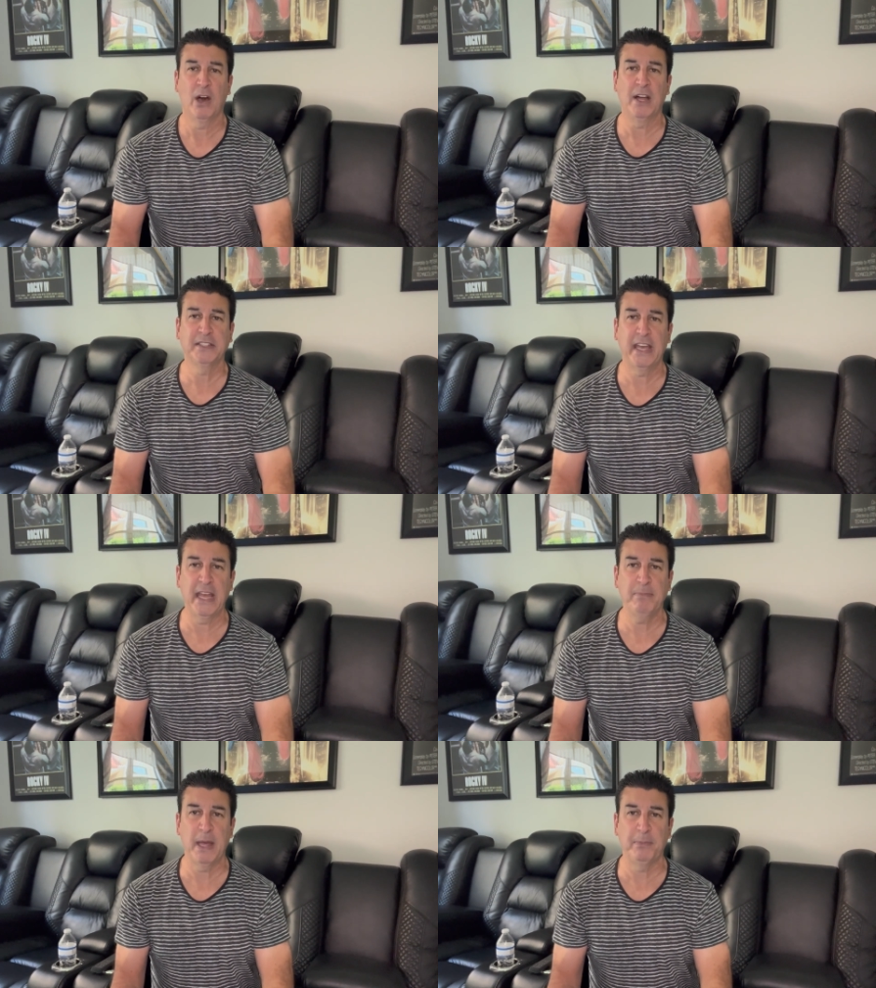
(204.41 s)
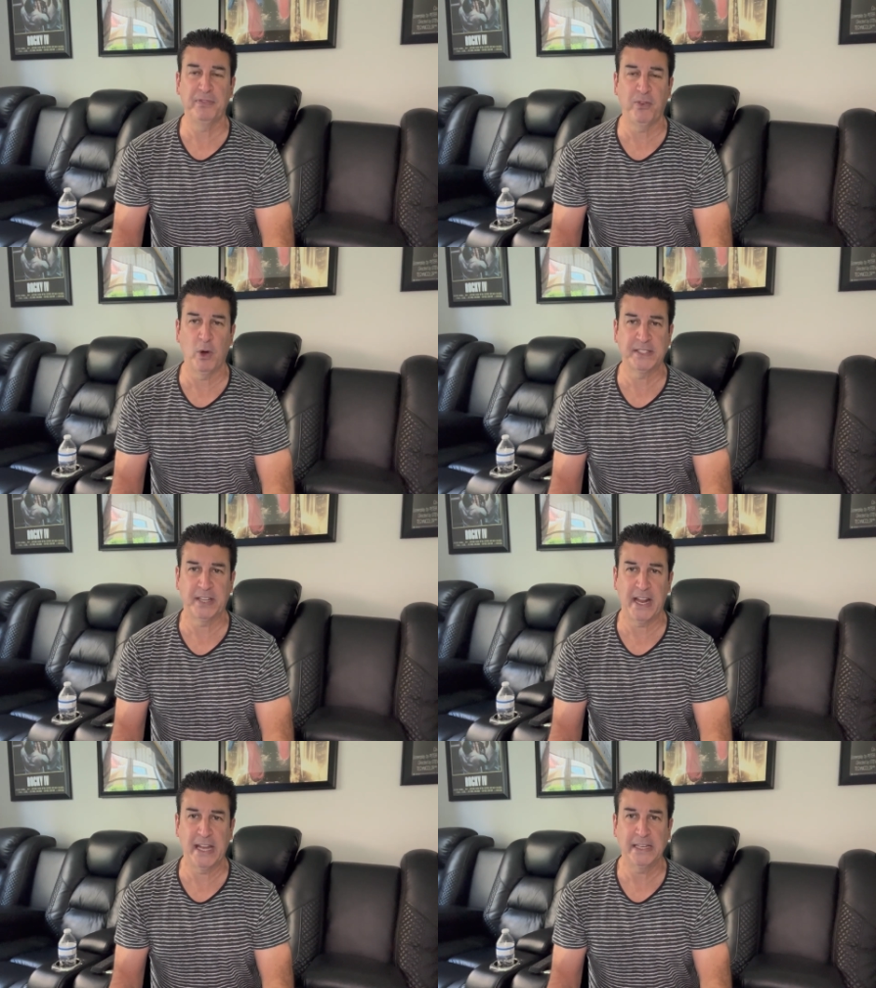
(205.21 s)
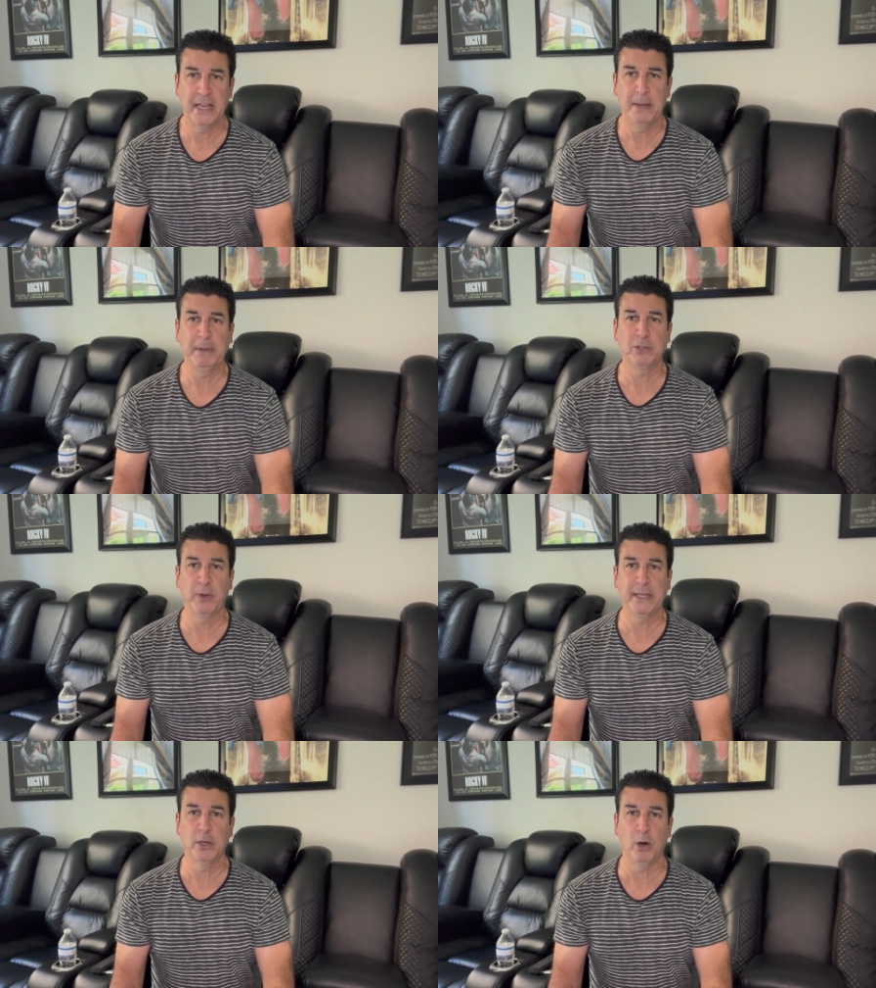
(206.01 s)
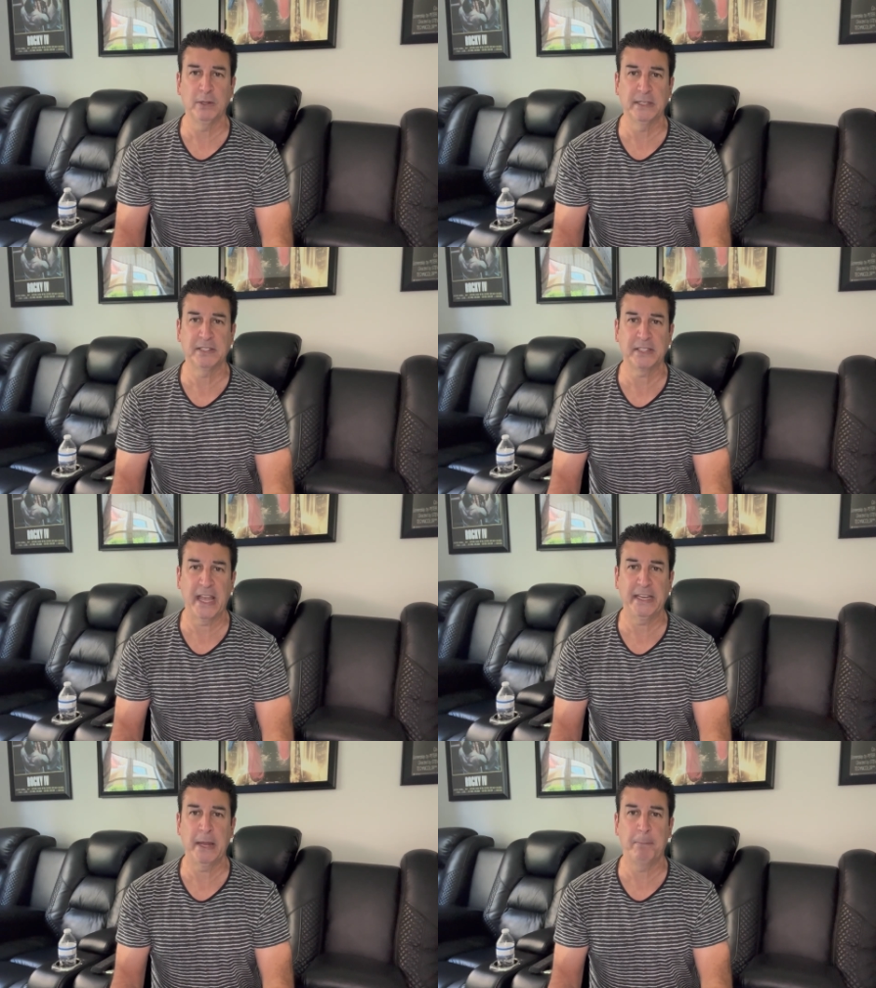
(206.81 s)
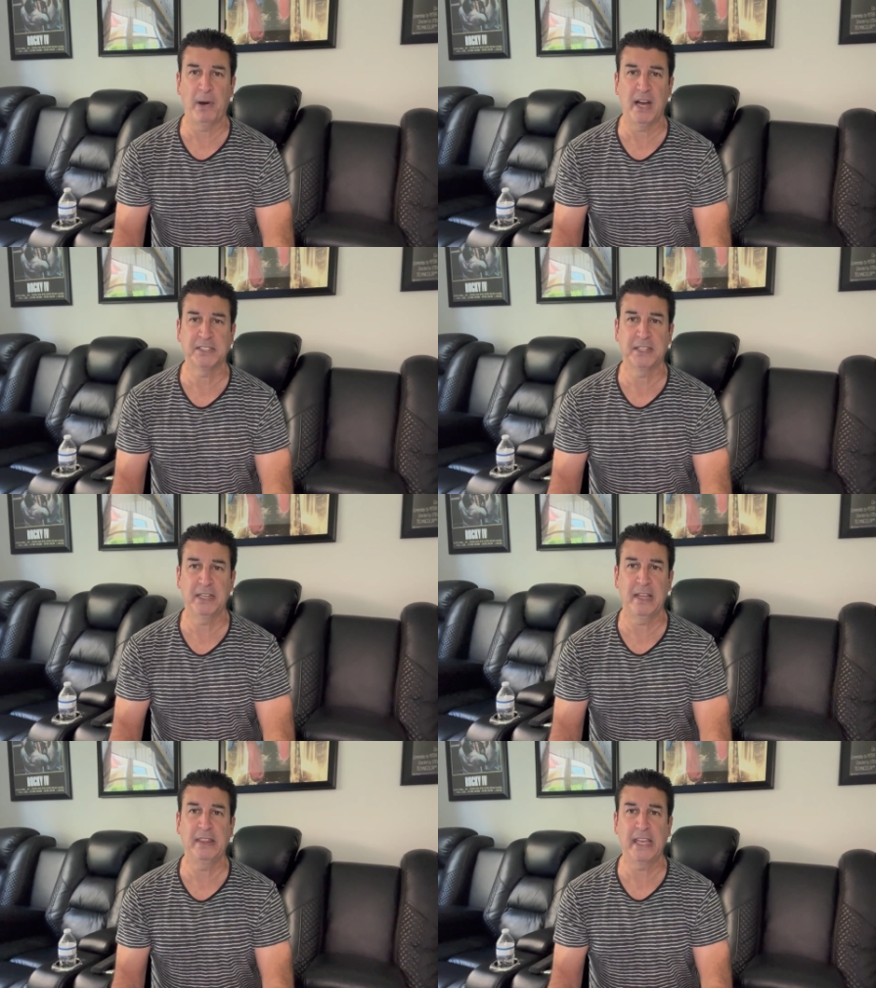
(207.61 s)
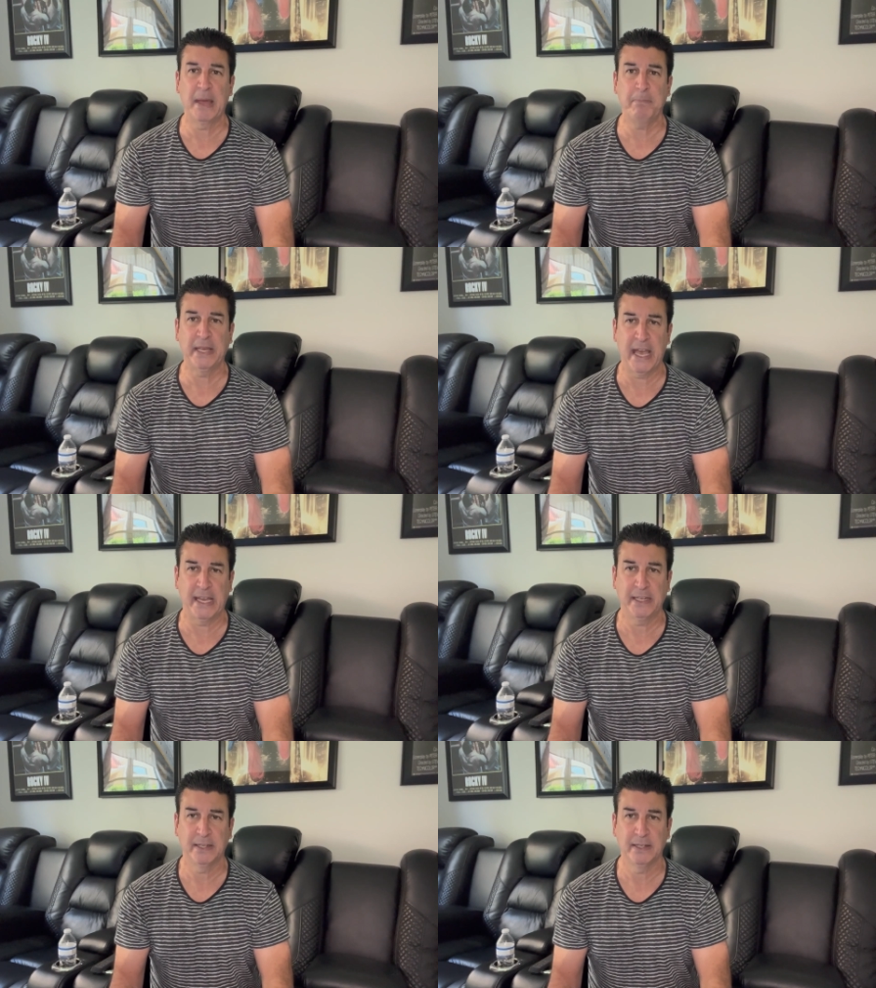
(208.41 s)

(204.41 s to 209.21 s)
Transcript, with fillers: on game number four tonight between Golden State and Boston in the NBA.